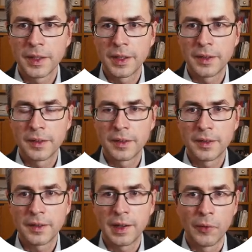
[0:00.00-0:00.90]
And
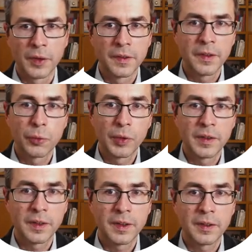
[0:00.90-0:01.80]
I want this
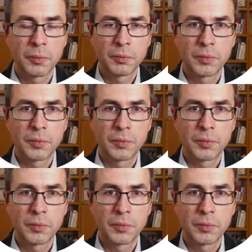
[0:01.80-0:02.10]
result